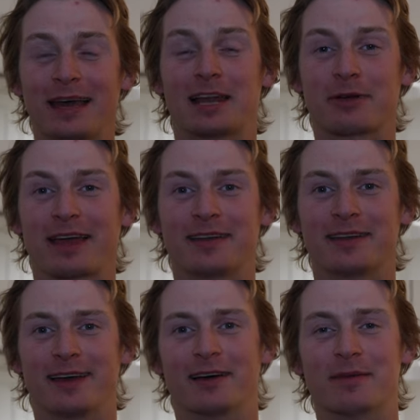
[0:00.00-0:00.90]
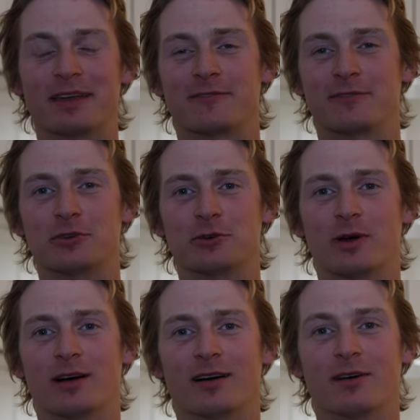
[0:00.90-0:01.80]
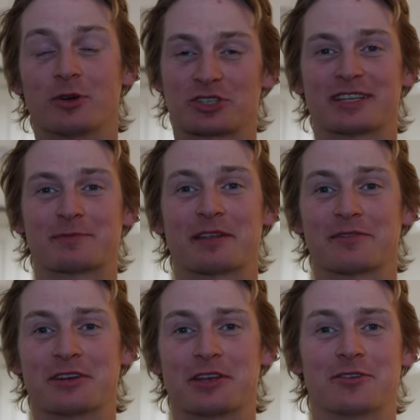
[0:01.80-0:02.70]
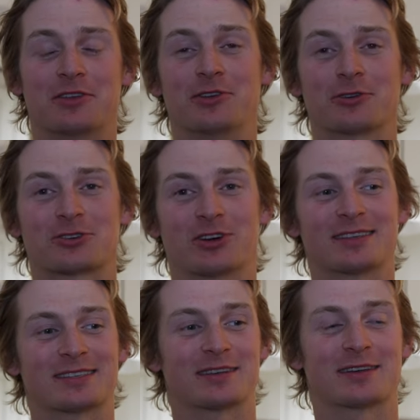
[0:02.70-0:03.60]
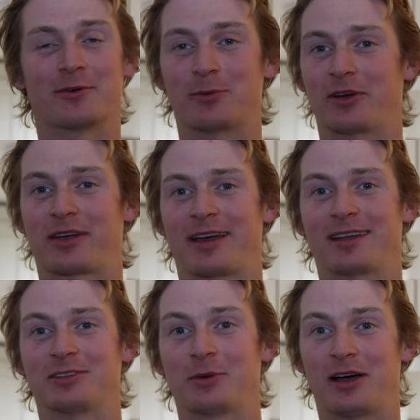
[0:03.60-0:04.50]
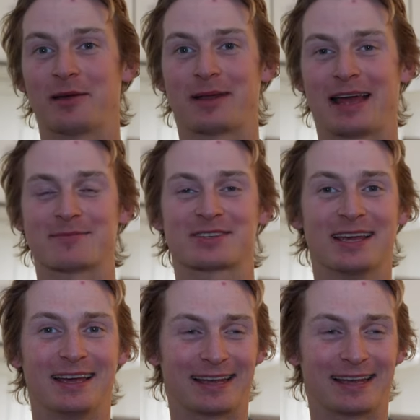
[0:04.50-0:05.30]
Hello again. Um, if you are watching this bit of the video, then you're trying to work out how to do a hyperlapse.